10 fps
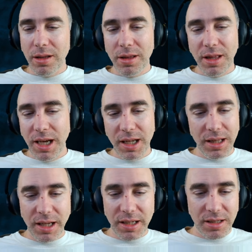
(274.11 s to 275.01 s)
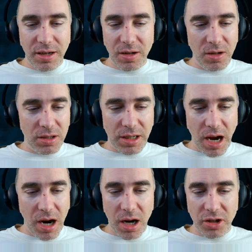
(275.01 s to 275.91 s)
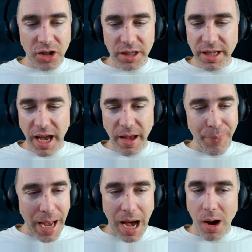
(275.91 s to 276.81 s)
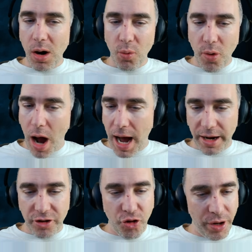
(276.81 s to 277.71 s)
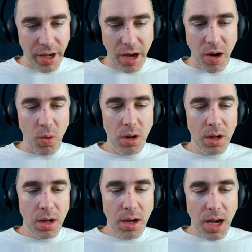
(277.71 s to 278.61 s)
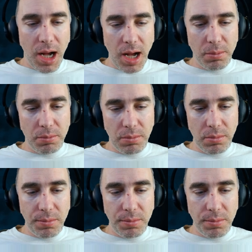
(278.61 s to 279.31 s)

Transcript: The, these girls are just a power rock trio. Um,